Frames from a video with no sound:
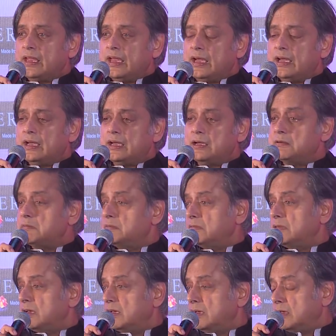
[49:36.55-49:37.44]

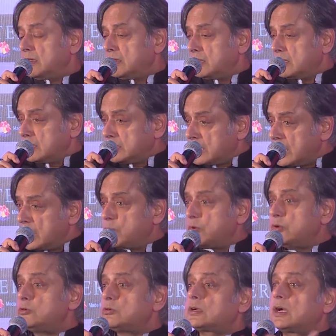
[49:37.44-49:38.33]
Now
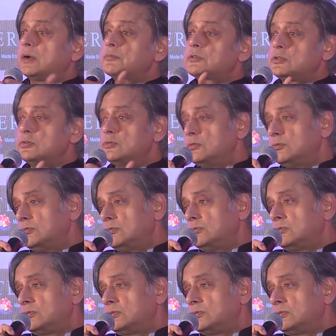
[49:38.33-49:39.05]
when you come to